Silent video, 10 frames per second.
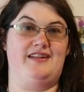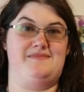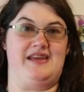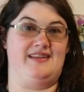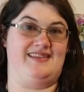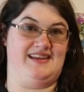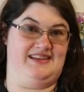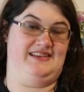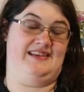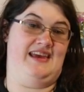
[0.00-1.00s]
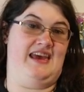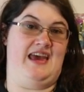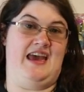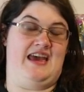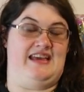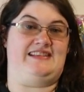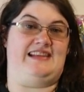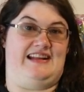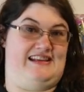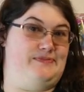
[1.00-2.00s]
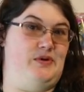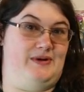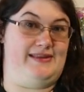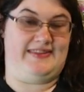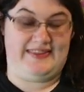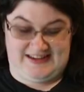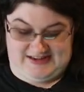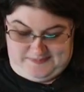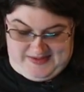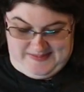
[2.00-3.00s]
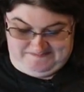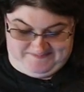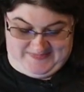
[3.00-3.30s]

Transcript: and make things slightly smaller than they should be.